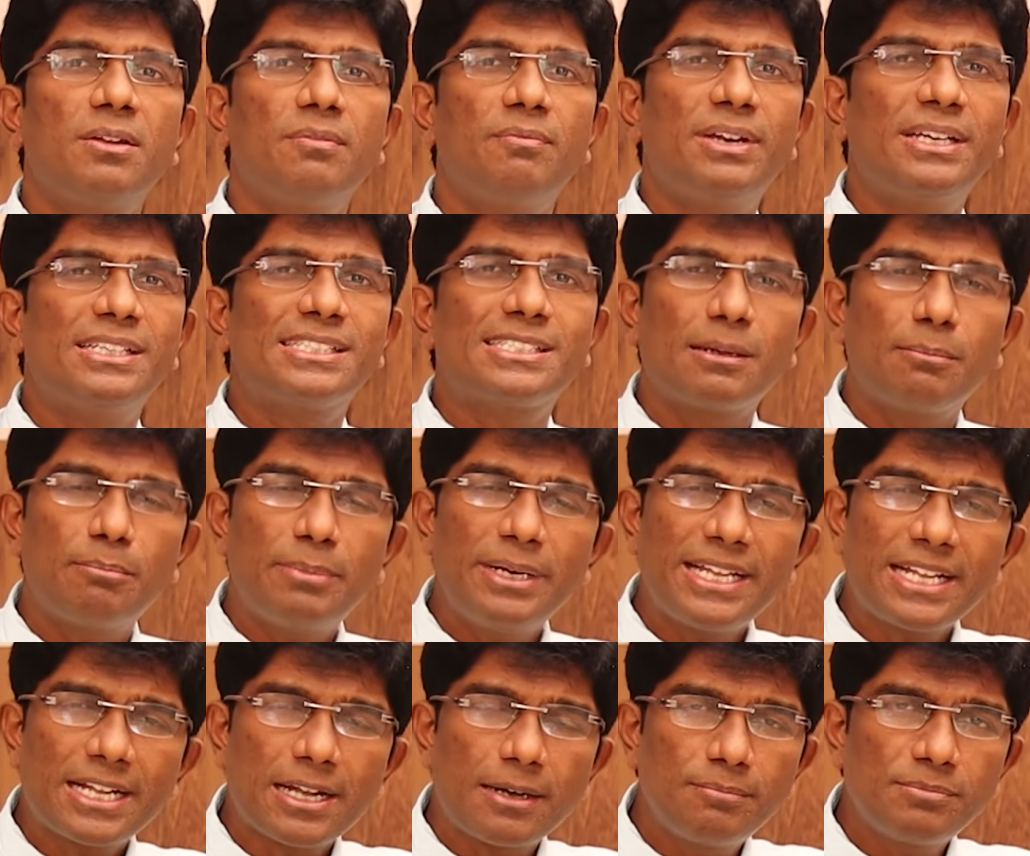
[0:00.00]
When
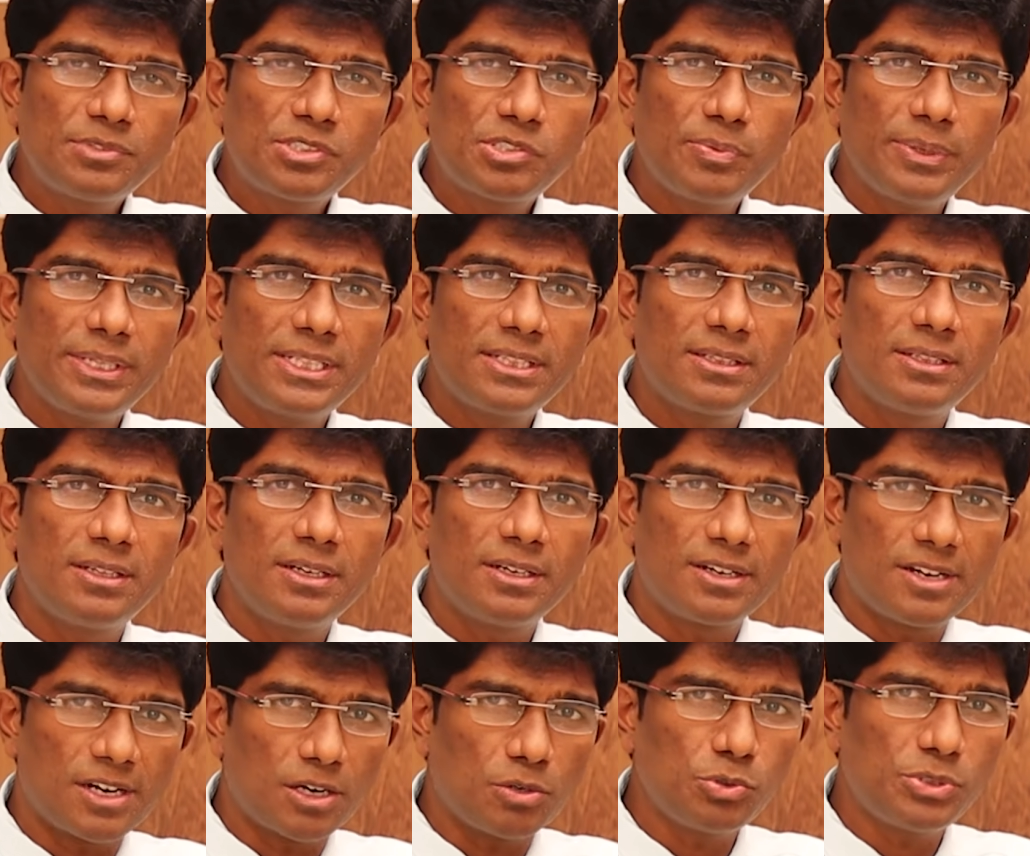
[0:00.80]
somebody comes with
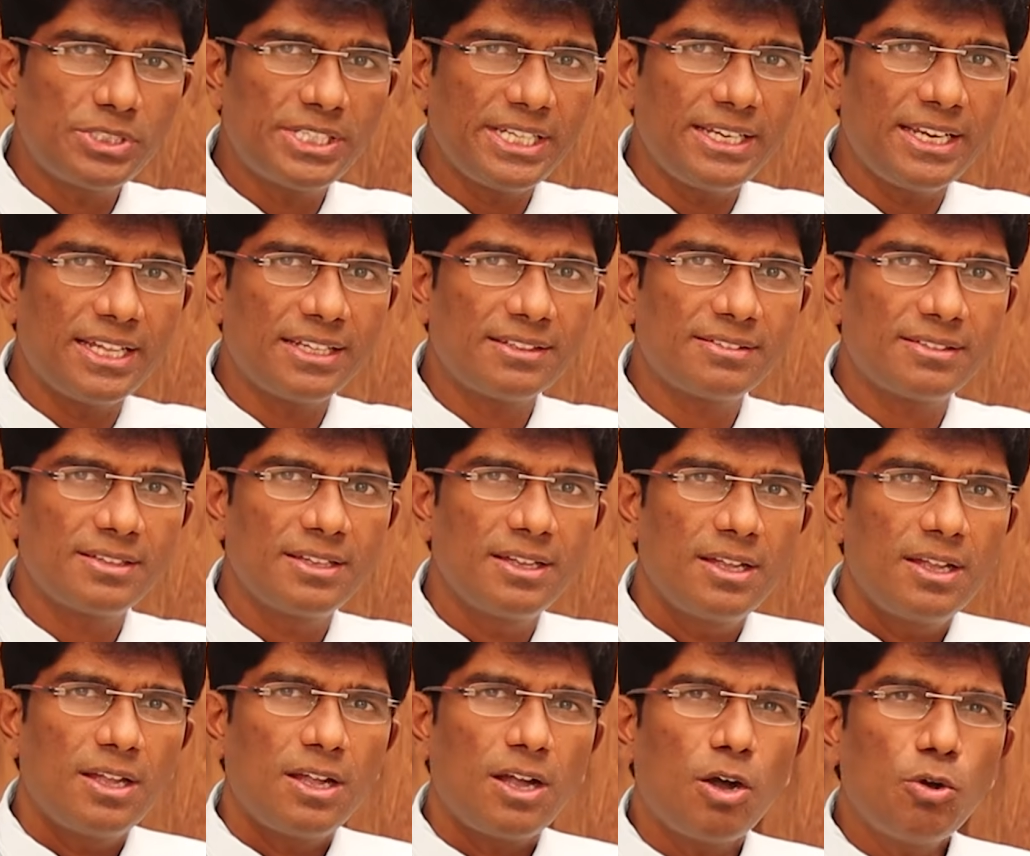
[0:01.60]
drowsiness,
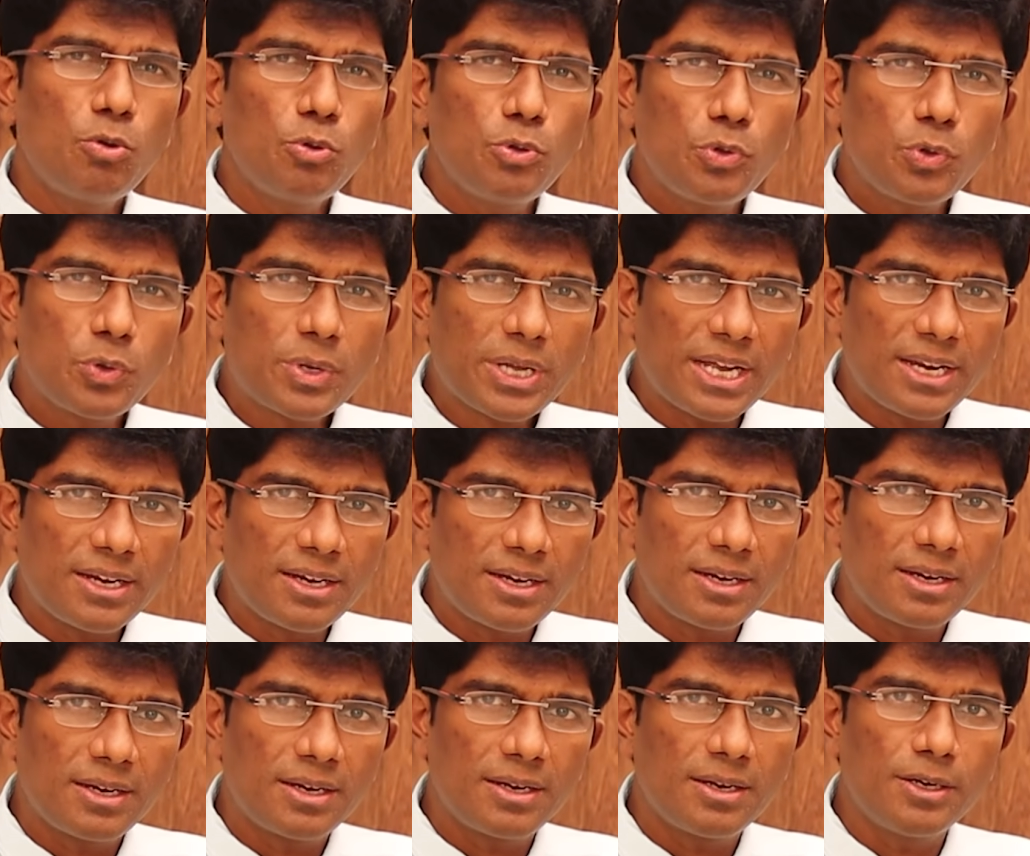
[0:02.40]
how you
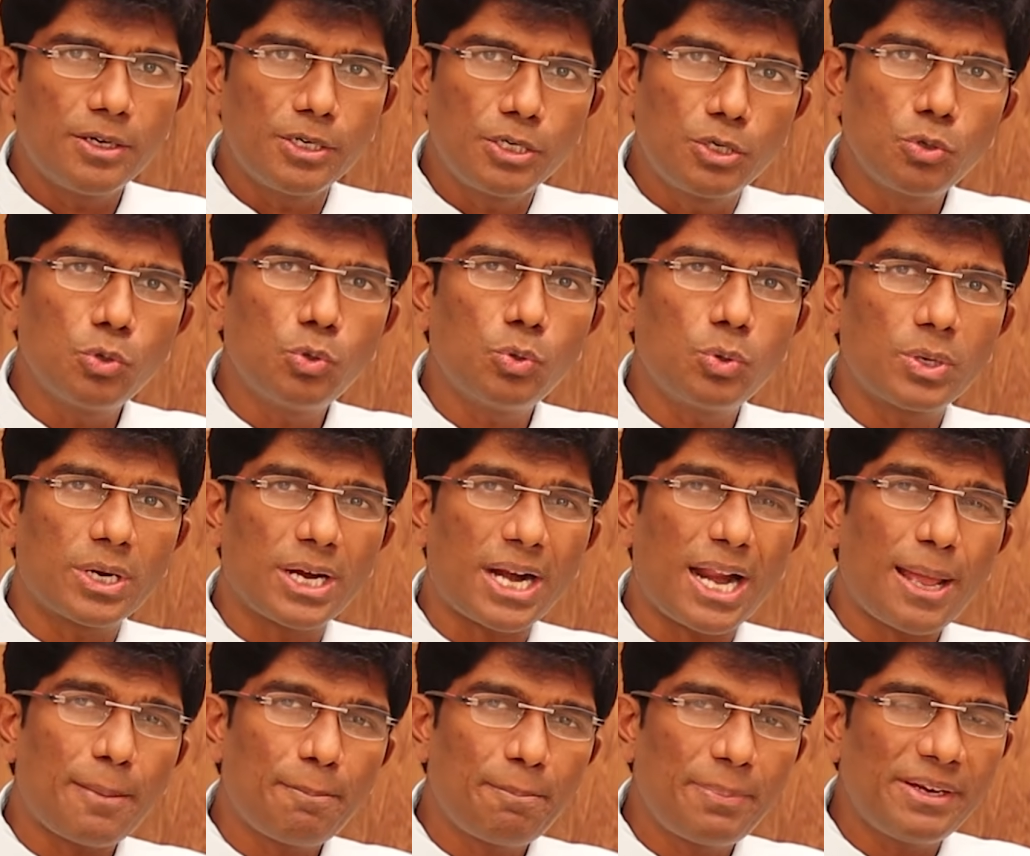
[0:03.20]
can do
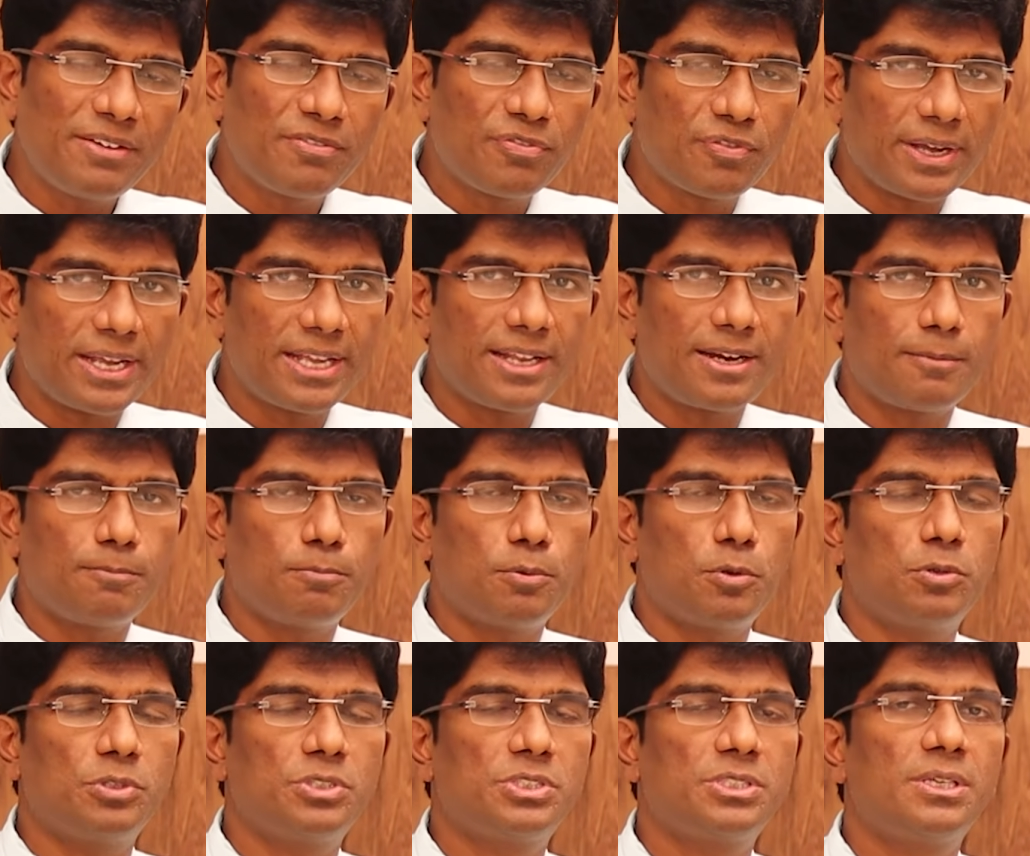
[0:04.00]
rapid fire
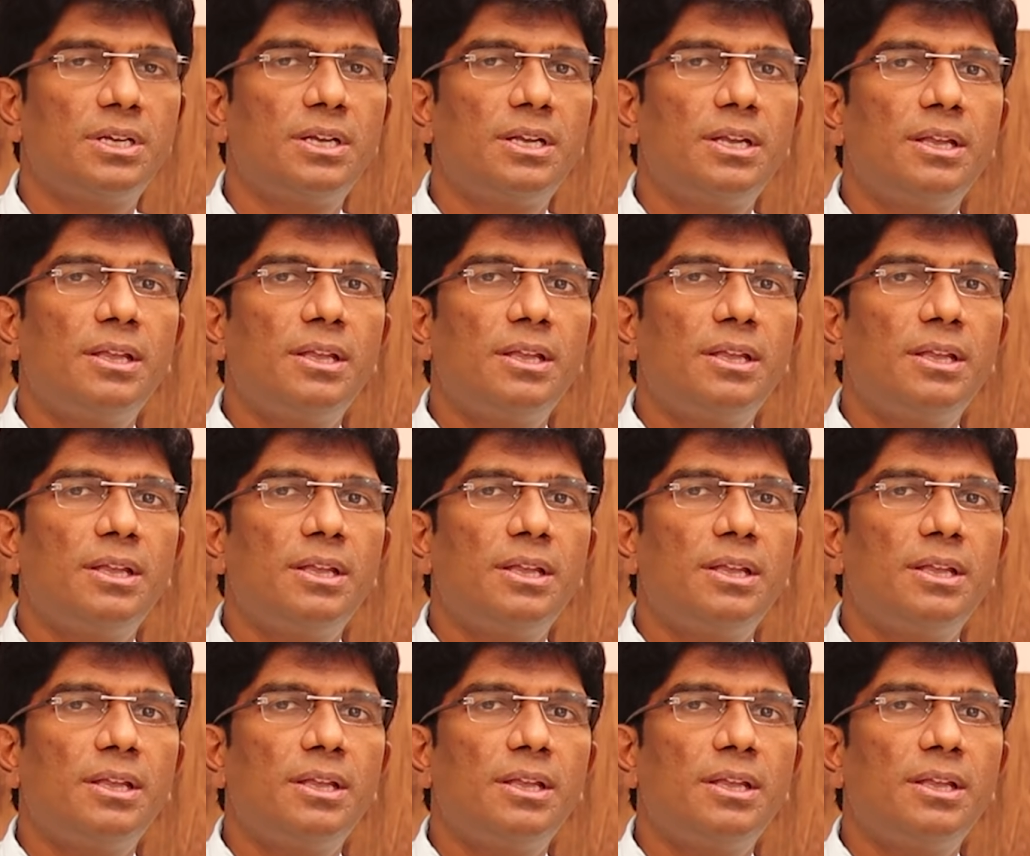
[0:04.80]
approach.